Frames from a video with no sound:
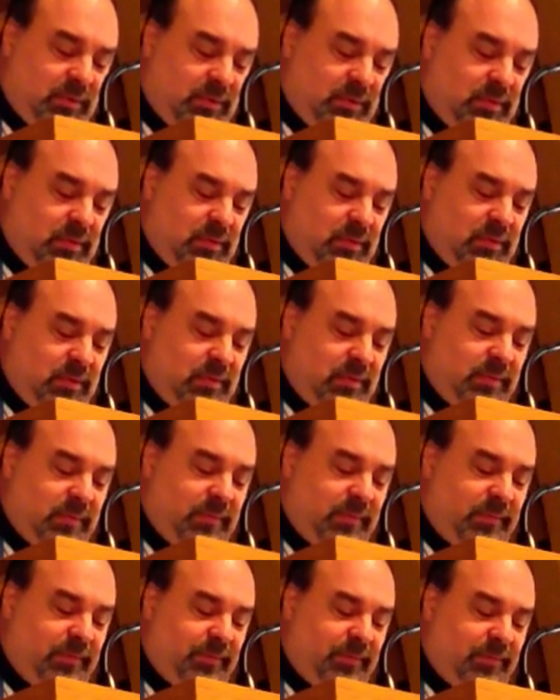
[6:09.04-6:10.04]

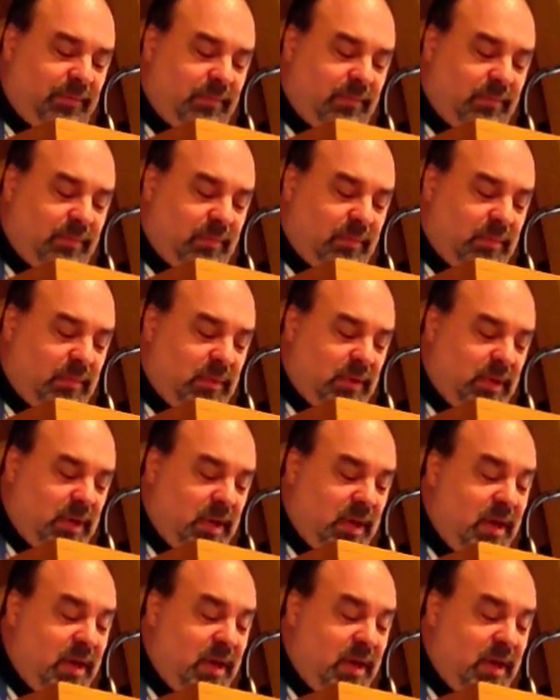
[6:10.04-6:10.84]
(silence)